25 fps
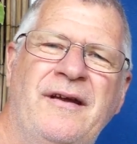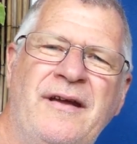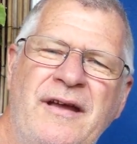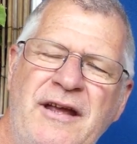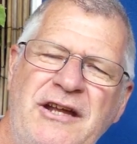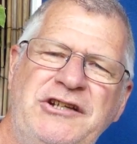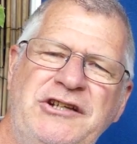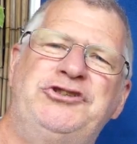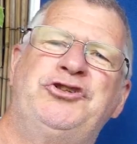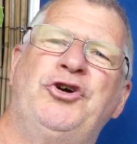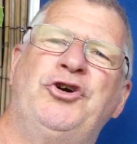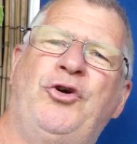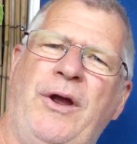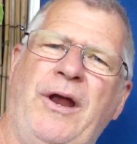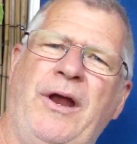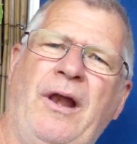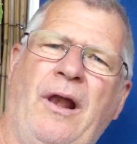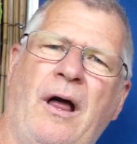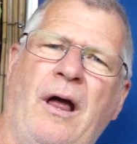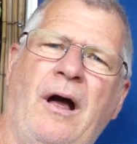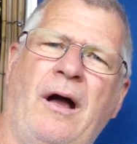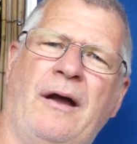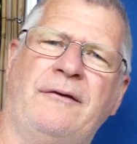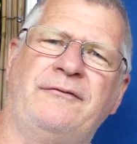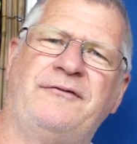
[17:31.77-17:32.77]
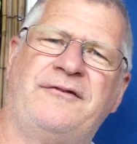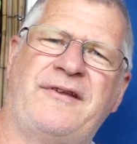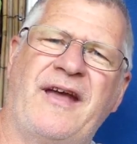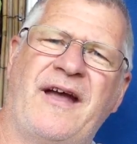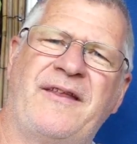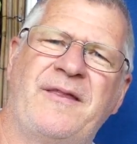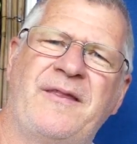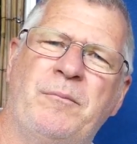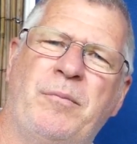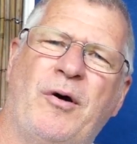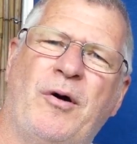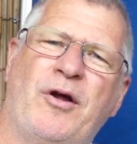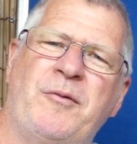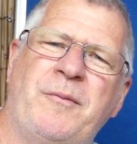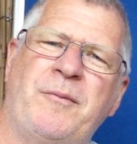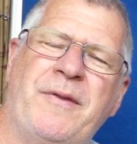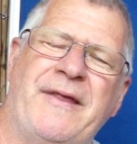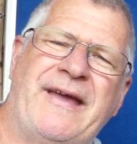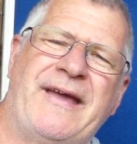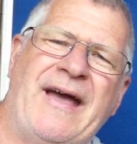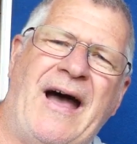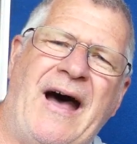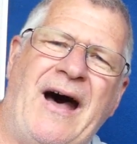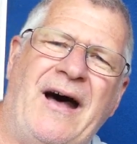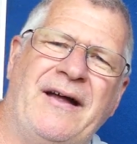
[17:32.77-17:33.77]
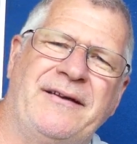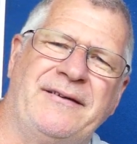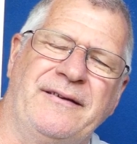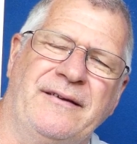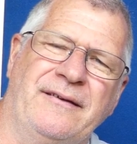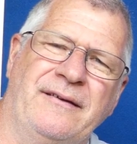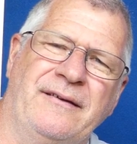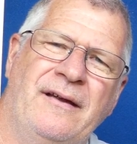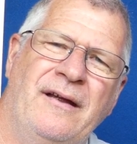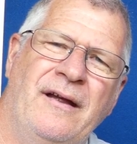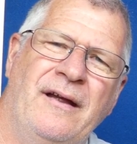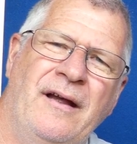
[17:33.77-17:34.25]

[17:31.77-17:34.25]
enjoying life down the bottom of the garden.